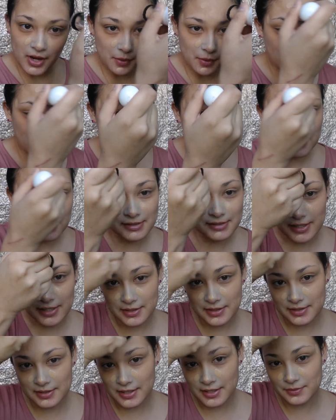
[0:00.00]
I had to
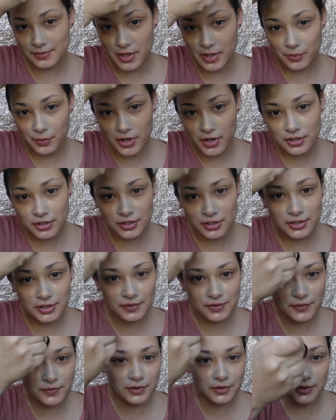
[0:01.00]
sanitize my brushes
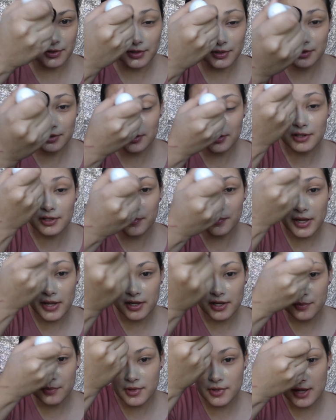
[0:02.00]
for the makeup
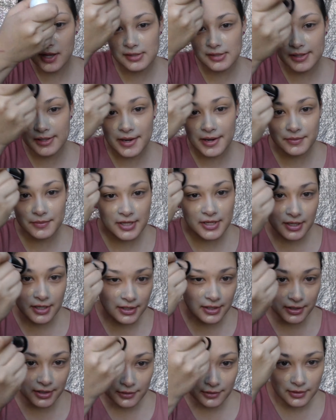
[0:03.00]
class that I'm
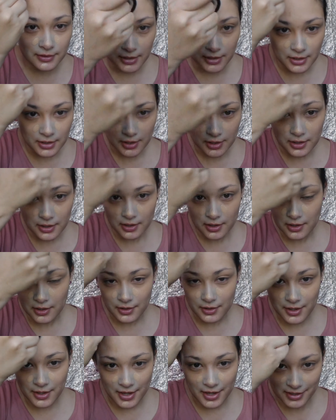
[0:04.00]
taking.
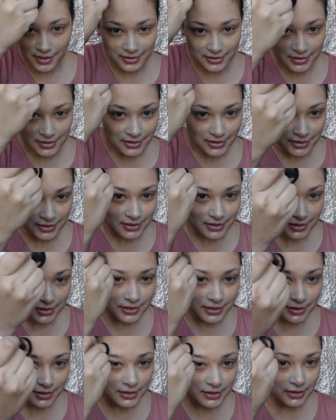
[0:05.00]
That
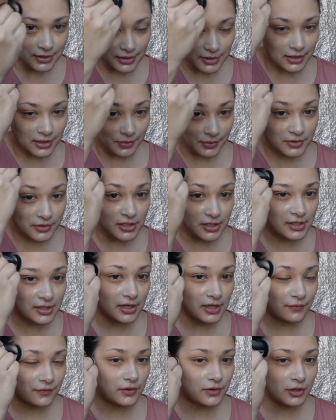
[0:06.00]
she's like, if
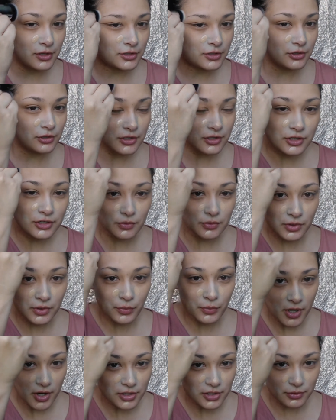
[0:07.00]
you could choose just one
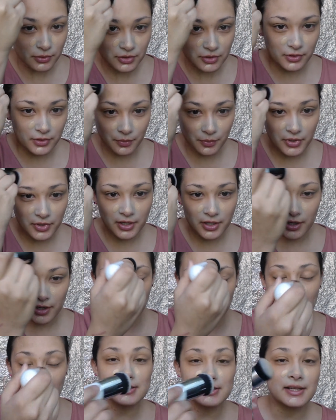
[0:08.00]
brush, which would it be? And I
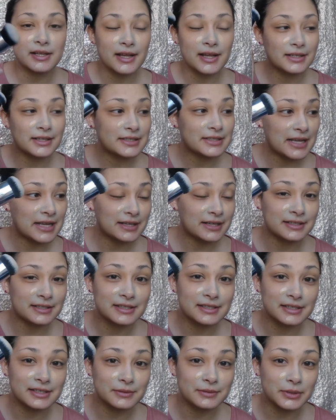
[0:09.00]
said, hands down, it's
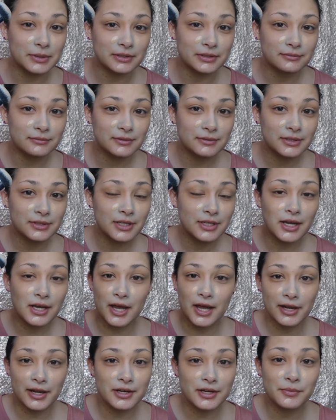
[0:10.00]
this one. I
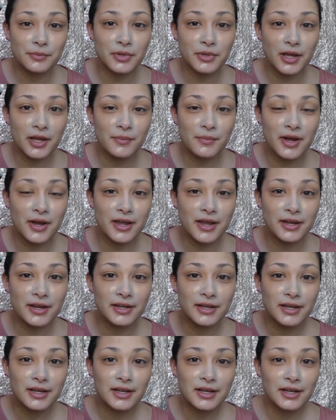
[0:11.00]
can apply my
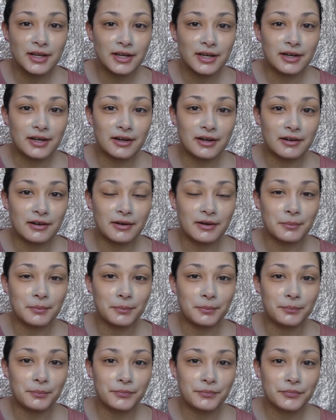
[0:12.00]

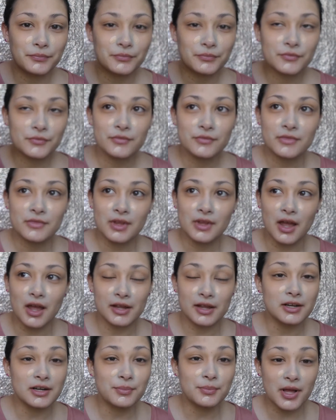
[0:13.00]

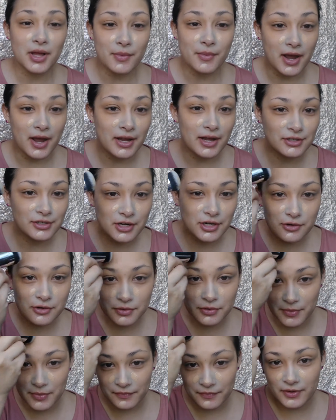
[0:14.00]
eyeshadow with my
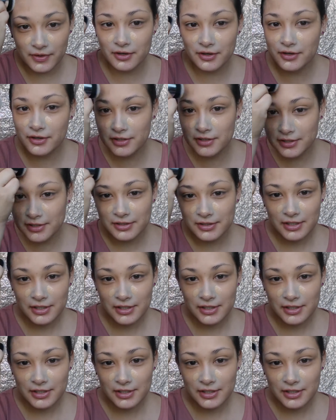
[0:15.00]
fingers,